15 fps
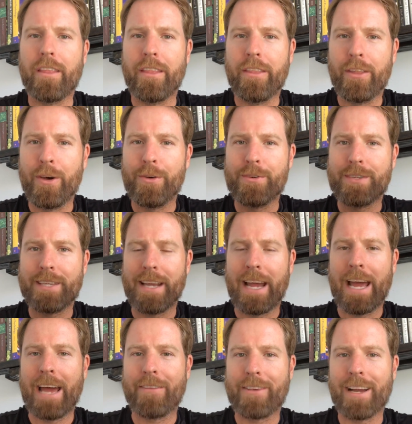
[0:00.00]
those that
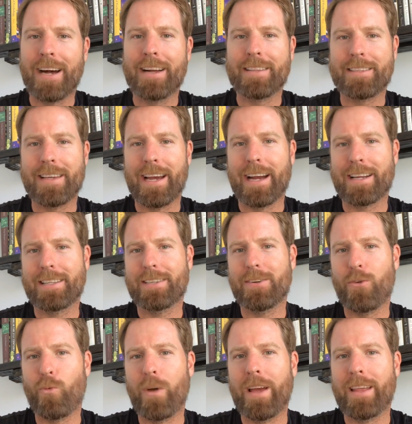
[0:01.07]
I have contact
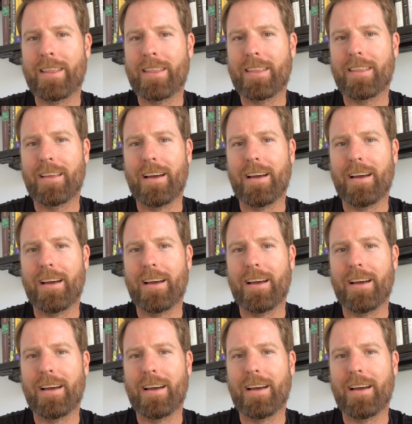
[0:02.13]
with,